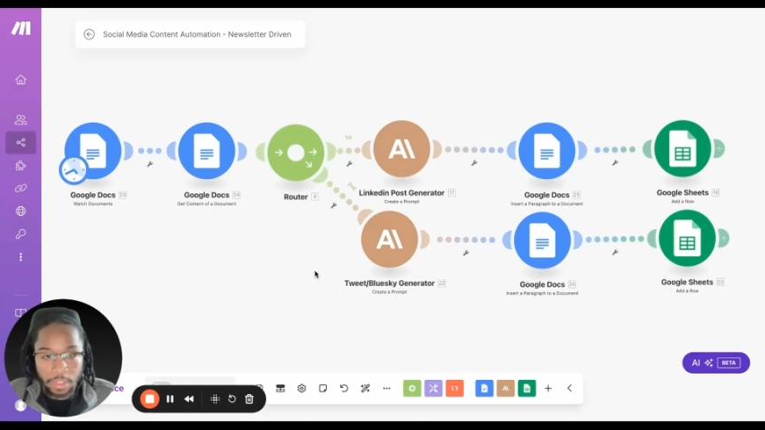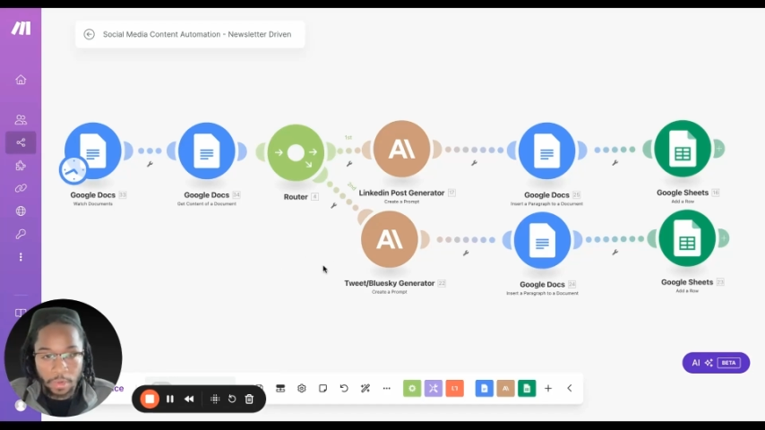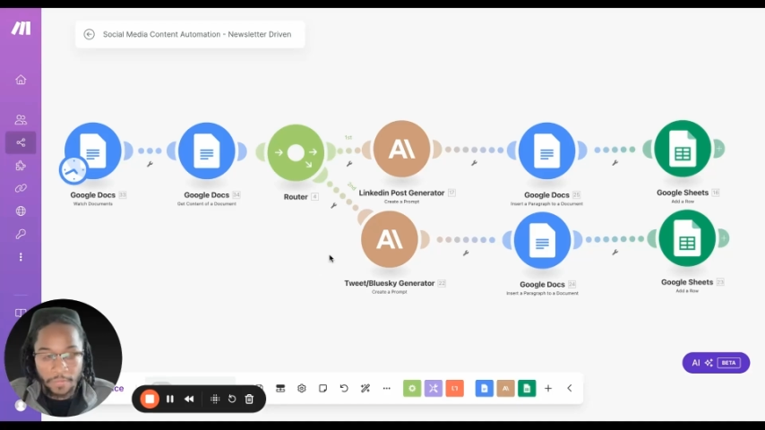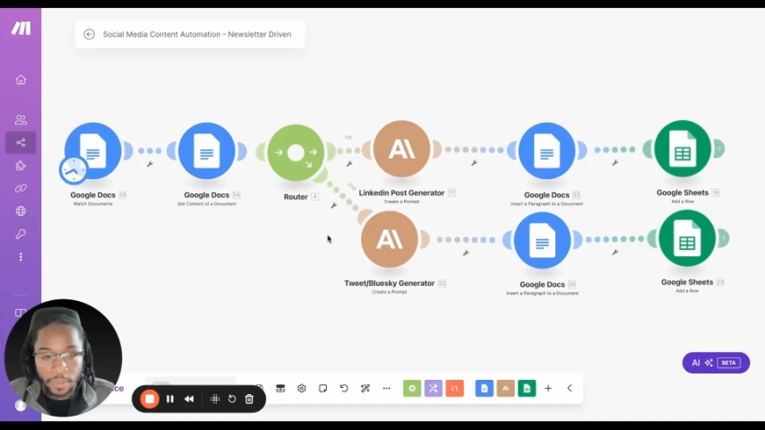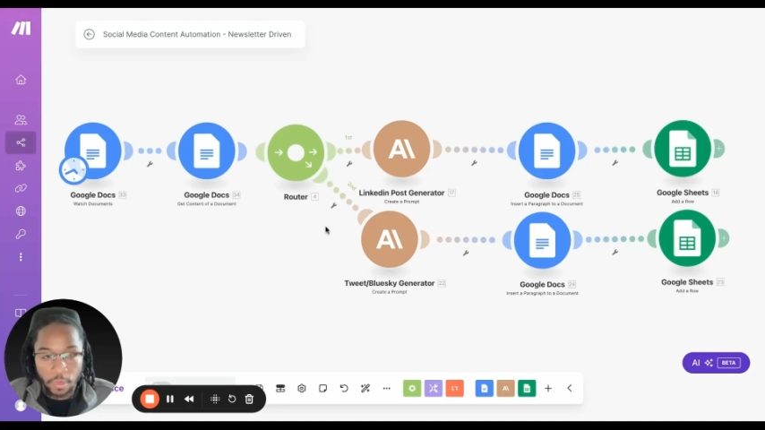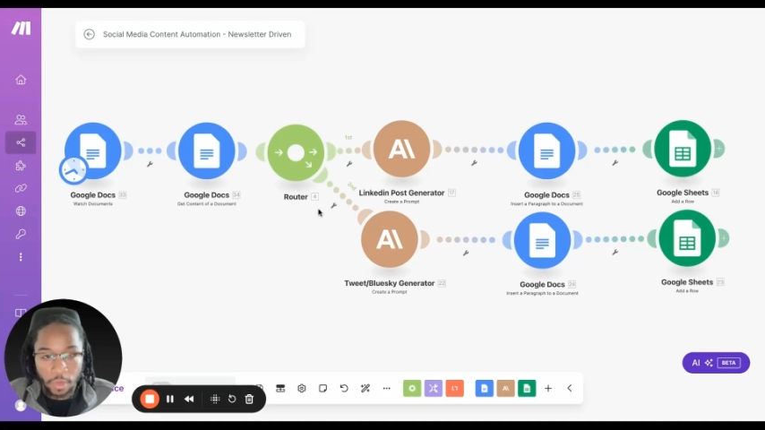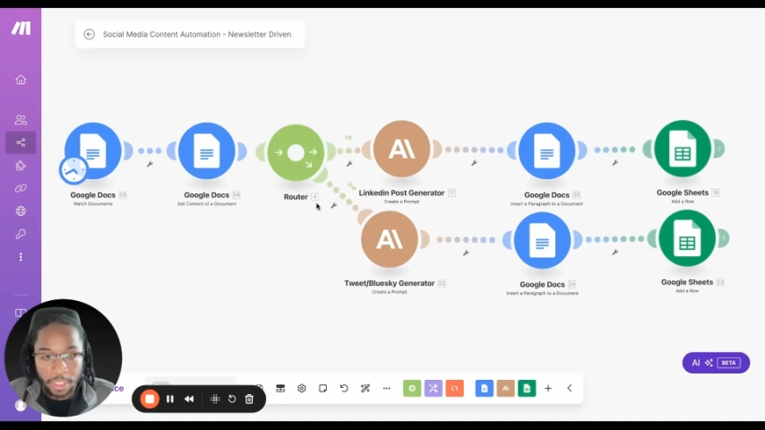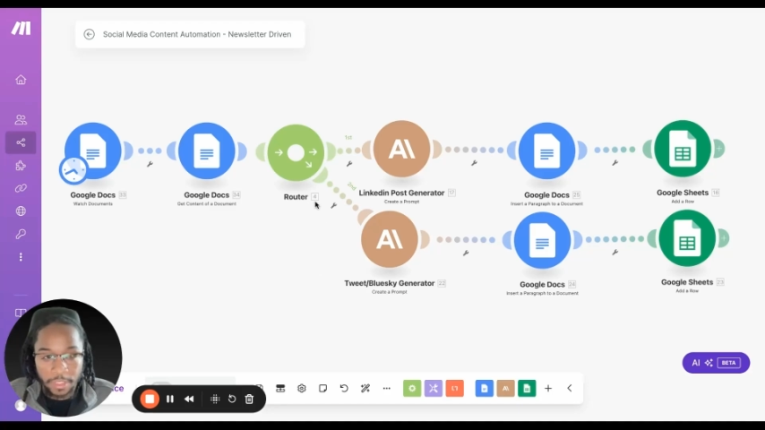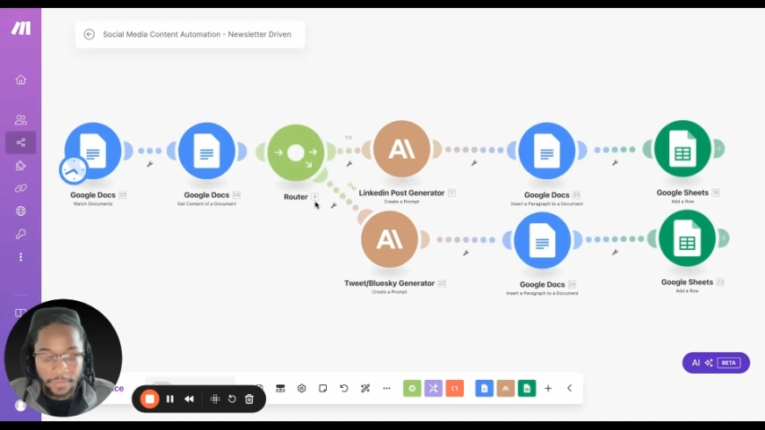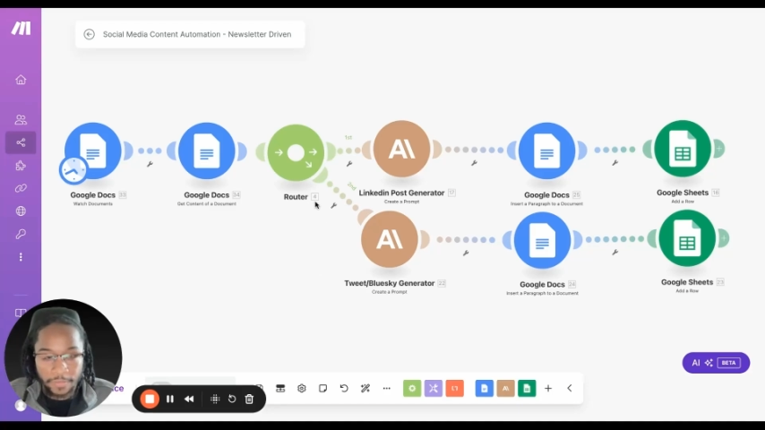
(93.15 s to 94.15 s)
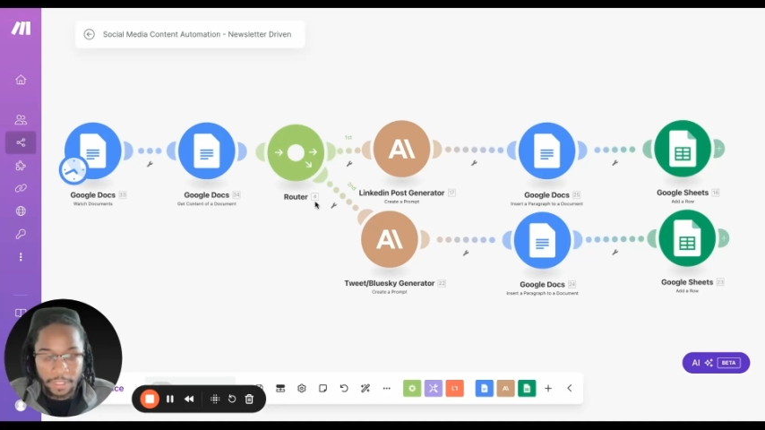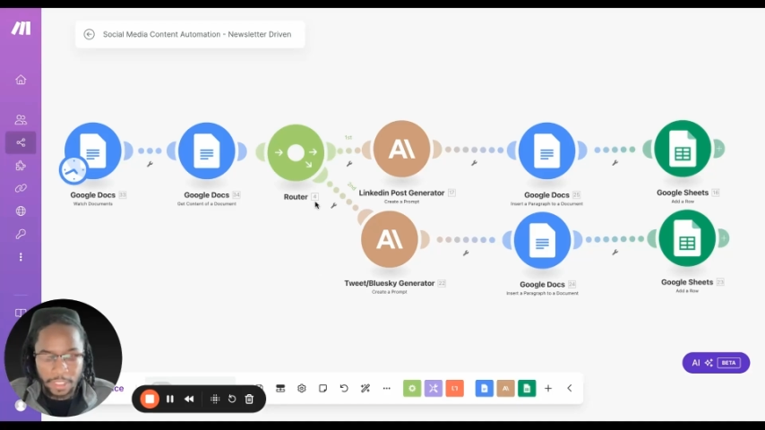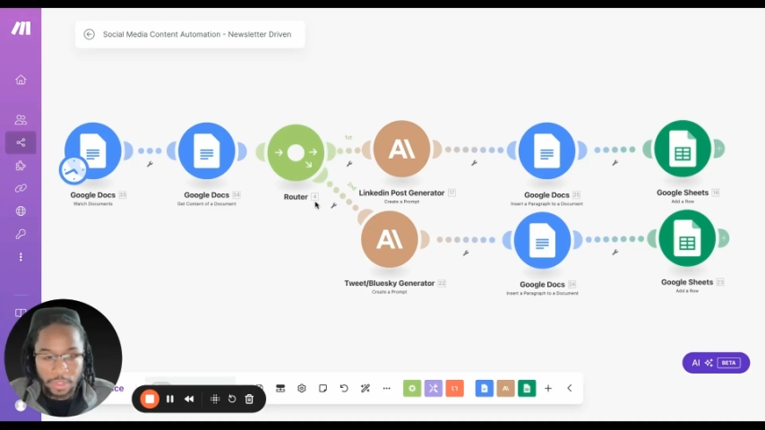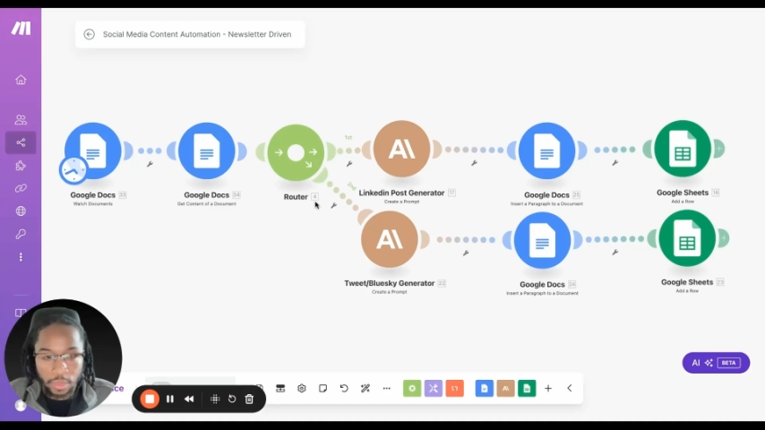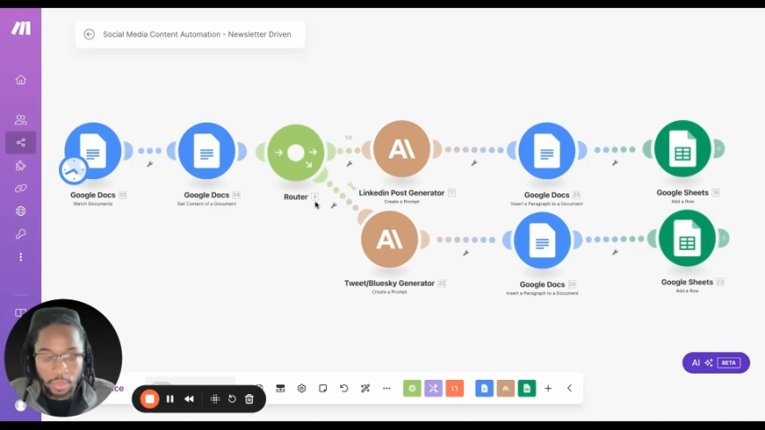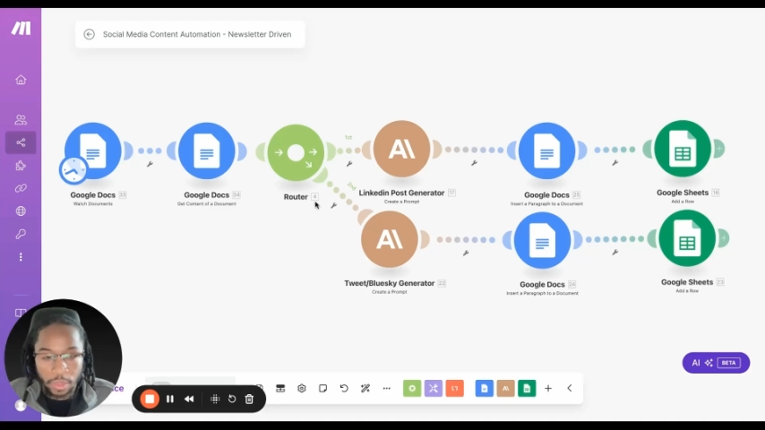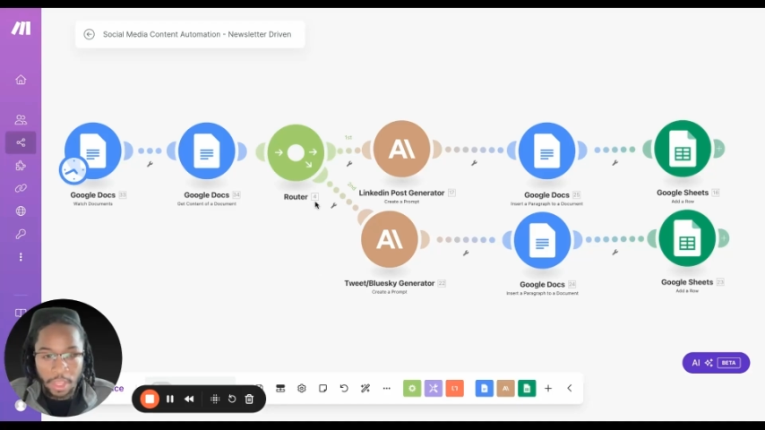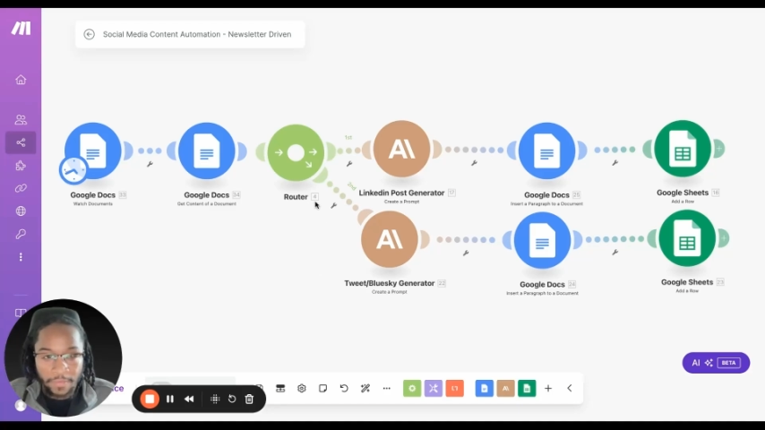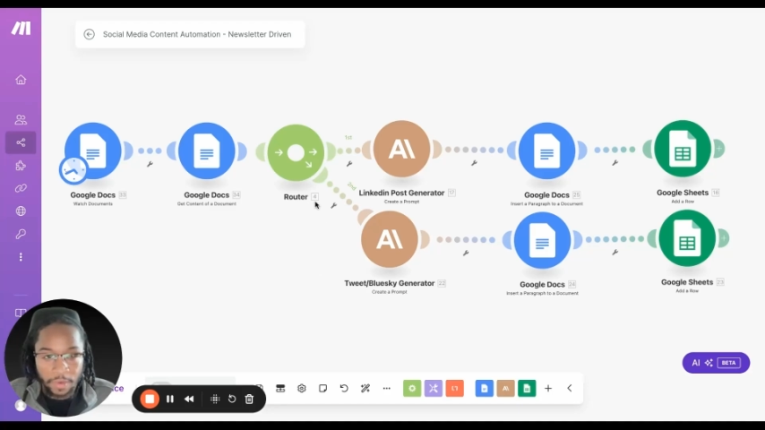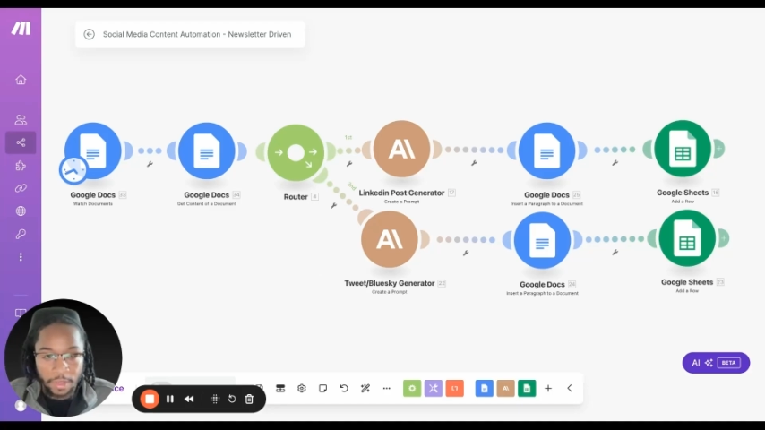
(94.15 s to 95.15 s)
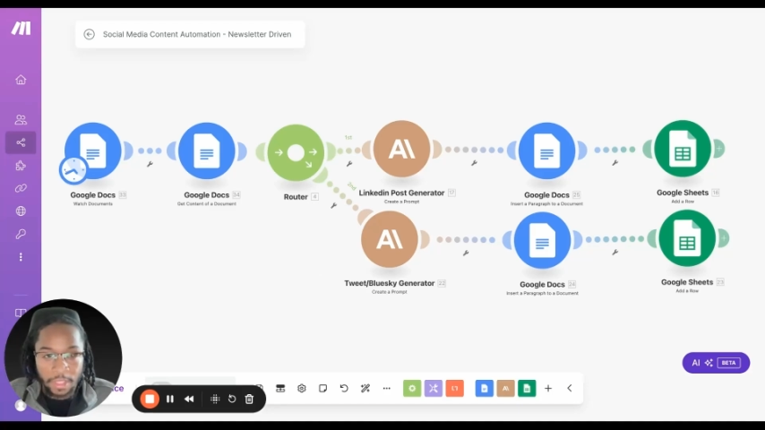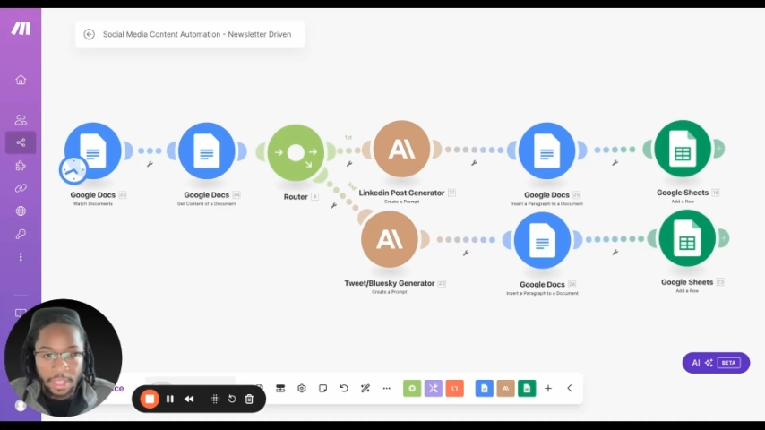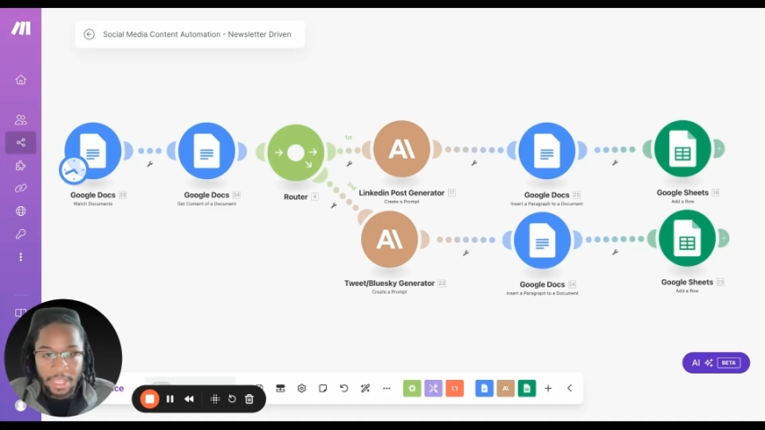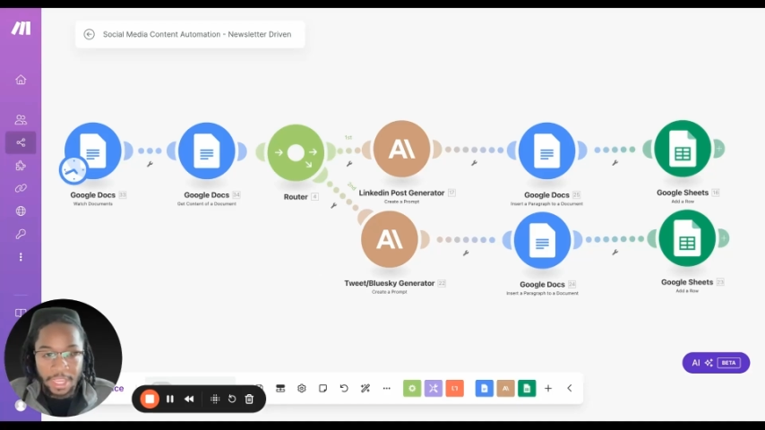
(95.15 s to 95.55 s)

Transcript: So if you wanted to feed to Canva